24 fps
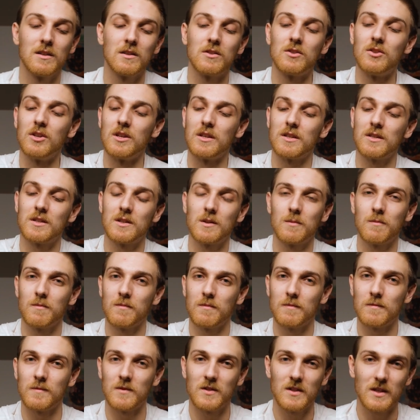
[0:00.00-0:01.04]
just
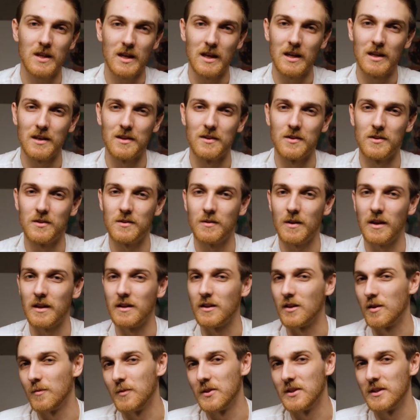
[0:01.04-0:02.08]
skinned a
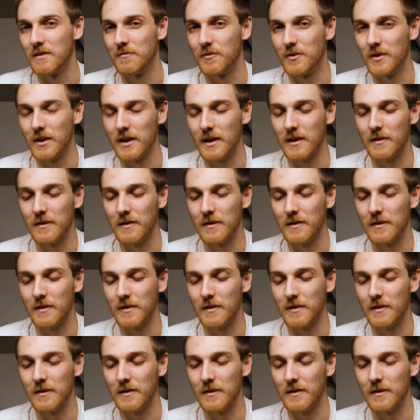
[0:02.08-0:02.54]
little bit differently.